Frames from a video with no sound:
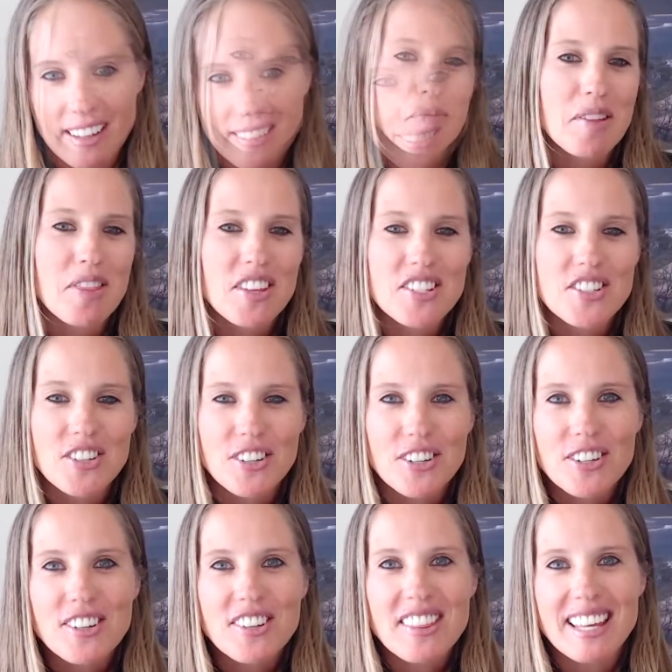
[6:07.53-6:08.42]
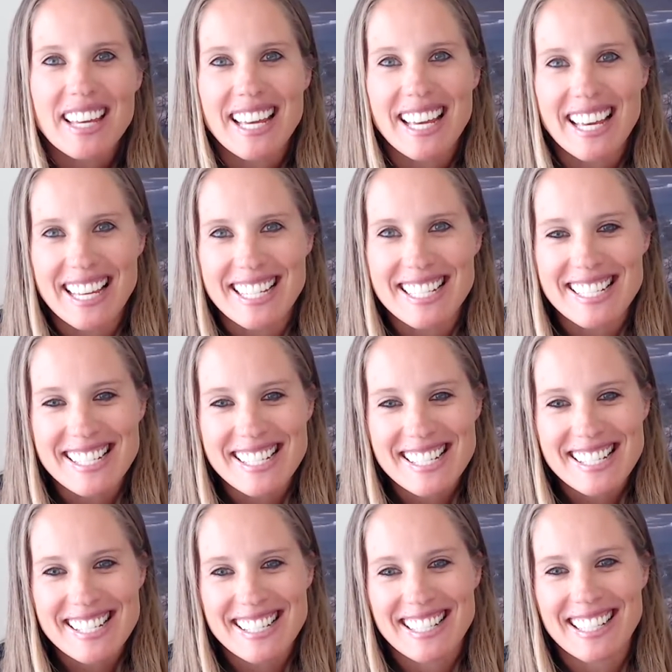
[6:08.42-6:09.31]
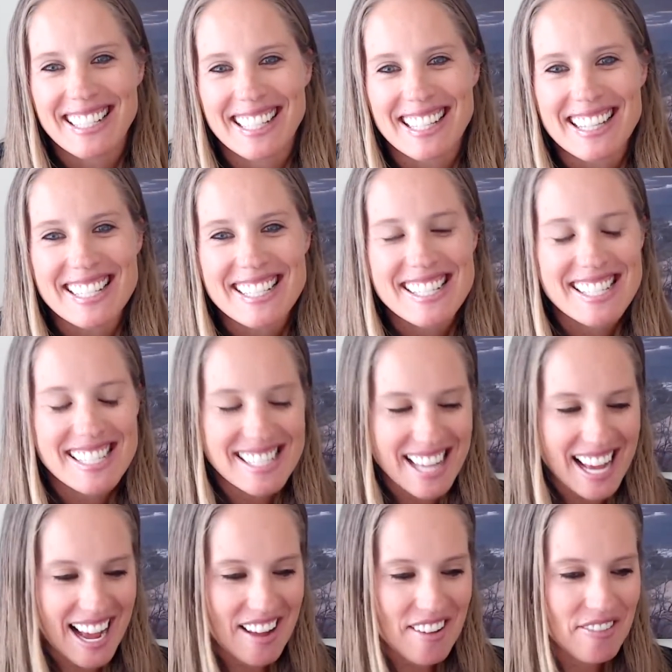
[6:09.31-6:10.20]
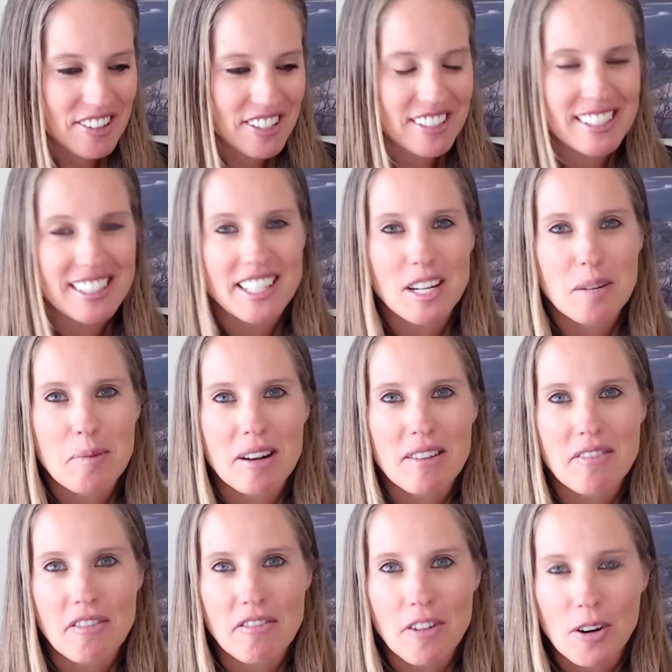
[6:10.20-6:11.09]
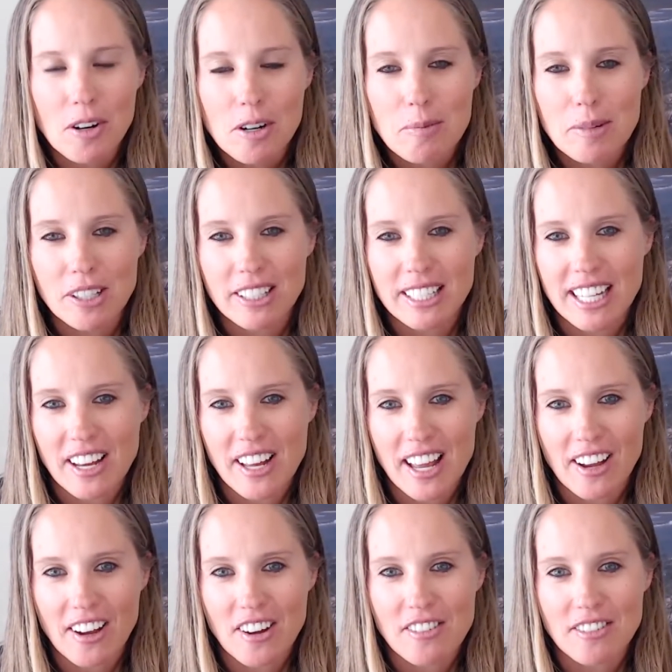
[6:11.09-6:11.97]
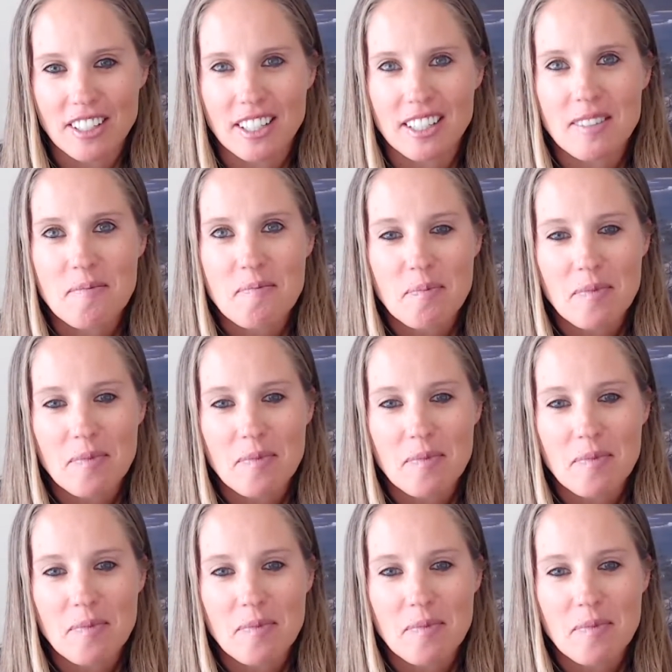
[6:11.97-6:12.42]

But the truth is, and this is, I feel a little bit of a vulnerability hangover